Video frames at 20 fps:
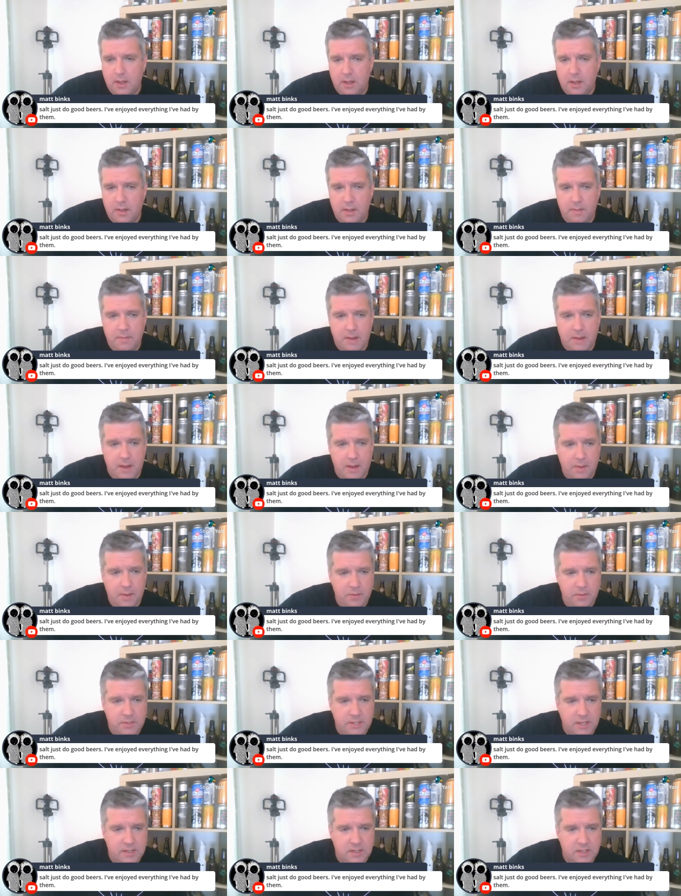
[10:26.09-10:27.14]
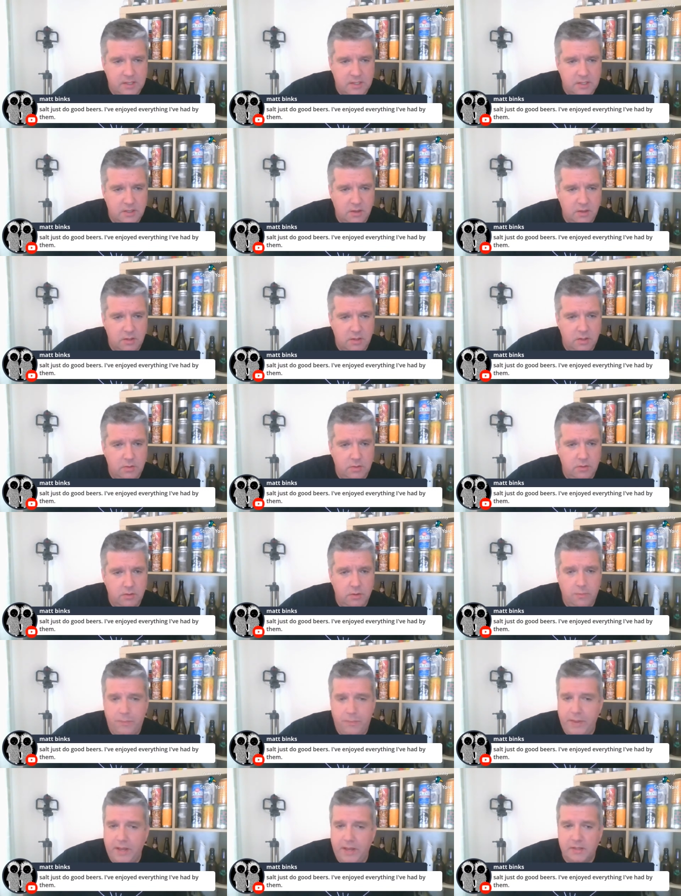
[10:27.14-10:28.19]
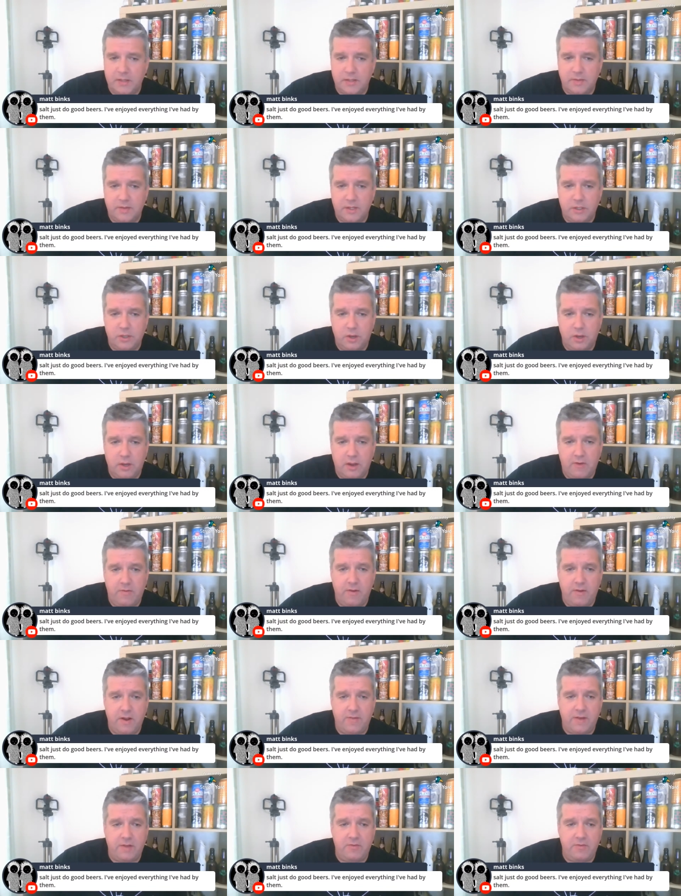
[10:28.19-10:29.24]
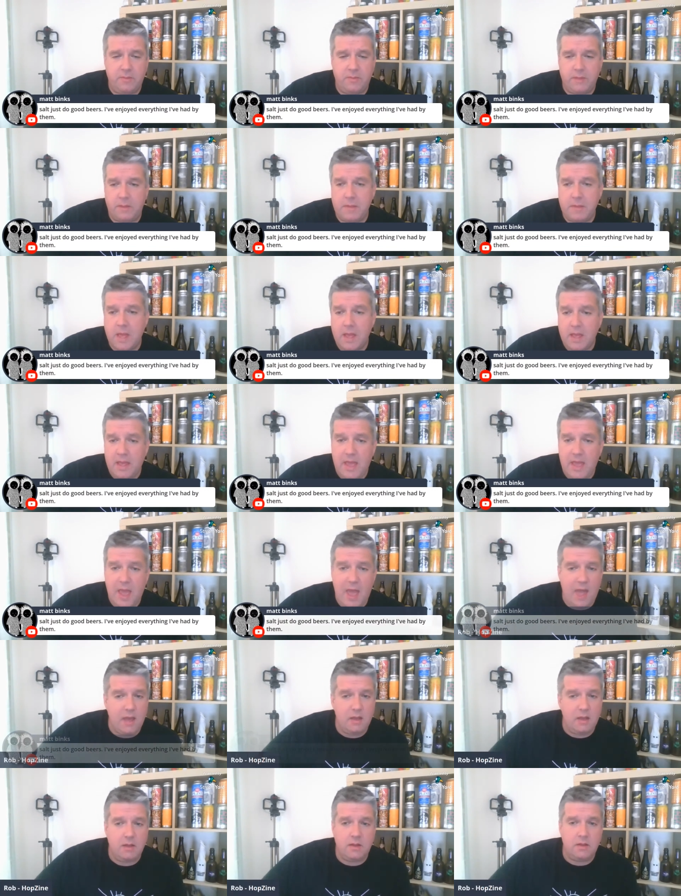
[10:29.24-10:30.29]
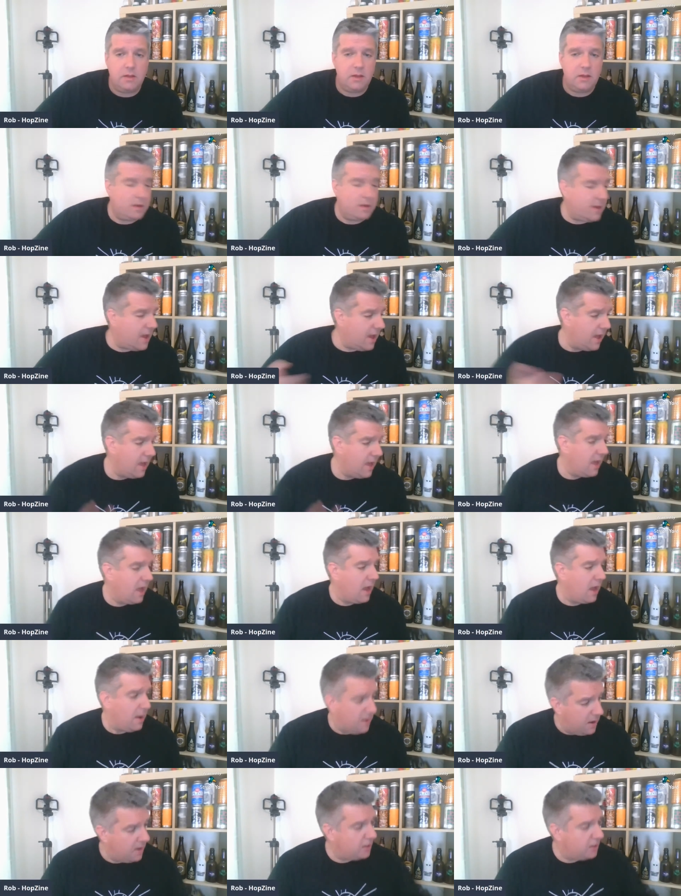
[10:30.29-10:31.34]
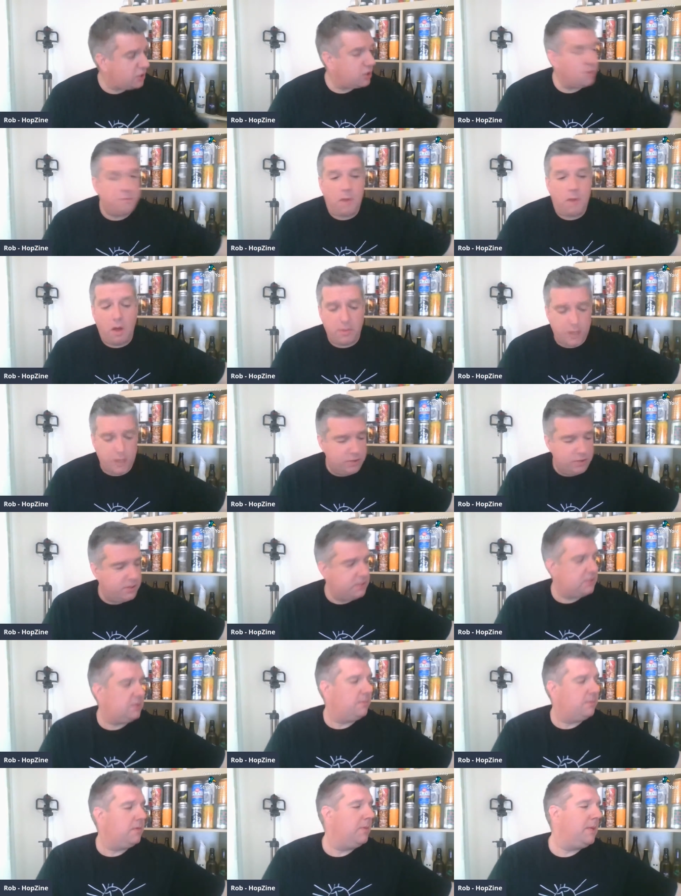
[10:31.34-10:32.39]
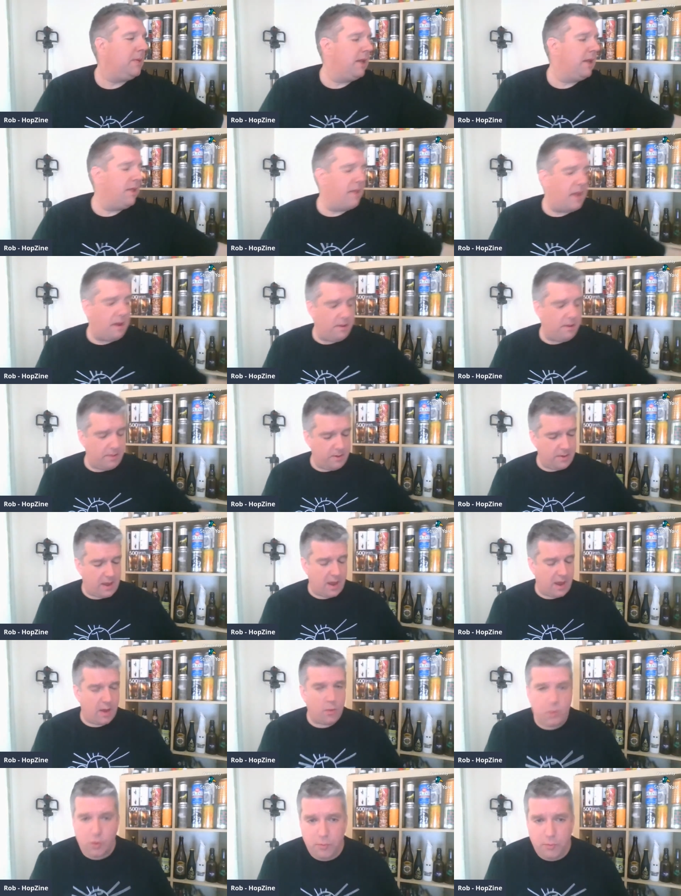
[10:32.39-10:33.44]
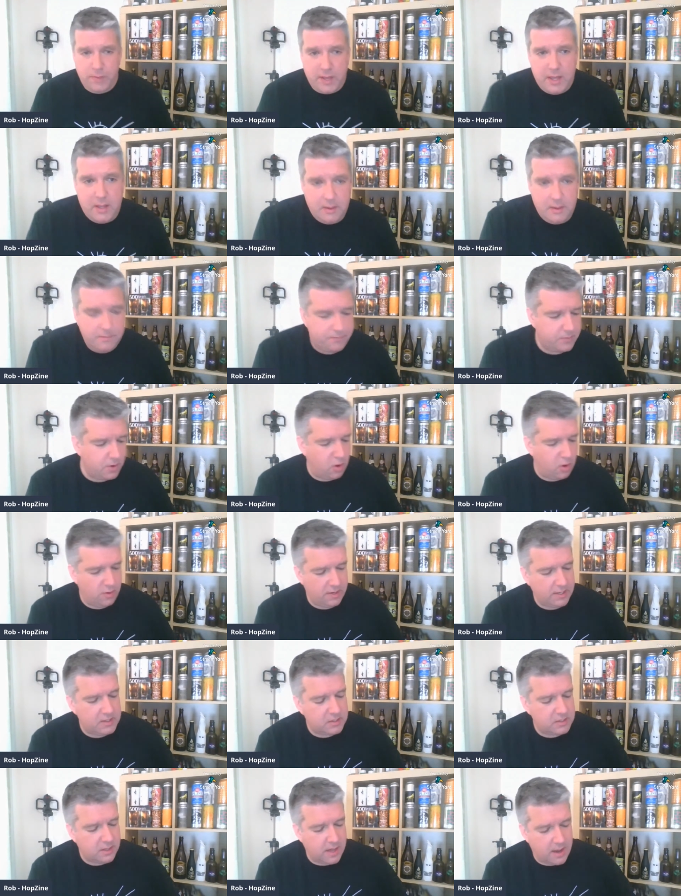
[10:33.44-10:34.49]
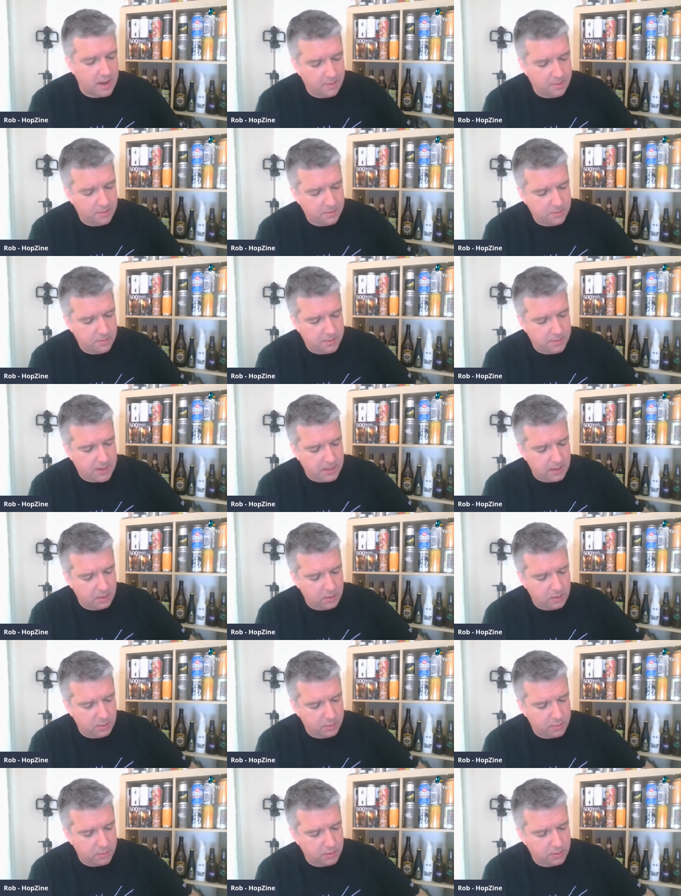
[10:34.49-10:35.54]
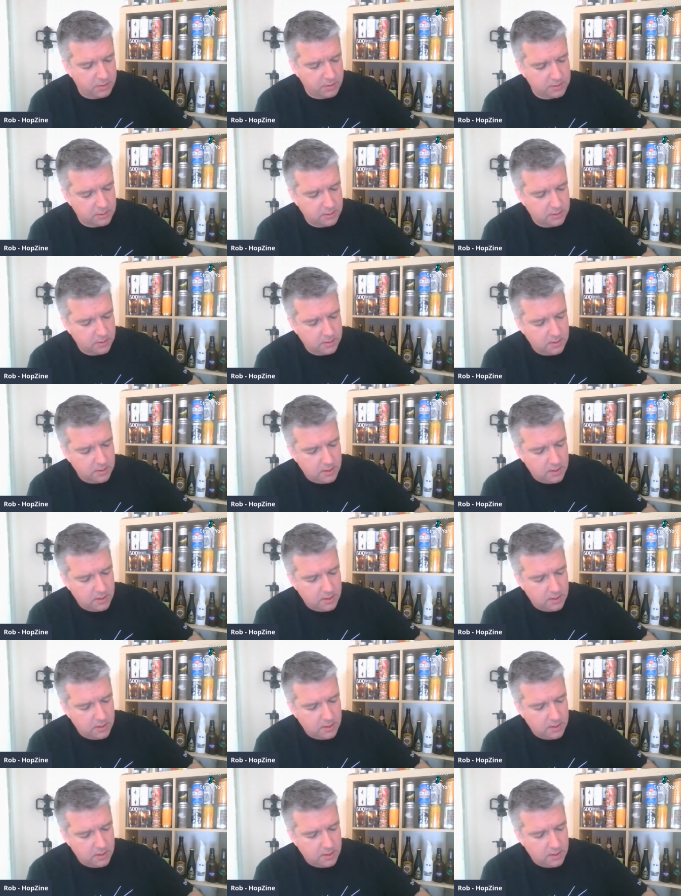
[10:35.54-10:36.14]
And then Matt, once again, says, salt, do good beers. I've enjoyed everything I've had from them. Yeah. Yeah, some more than others. I mean, I will be honest. They are one of my local breweries.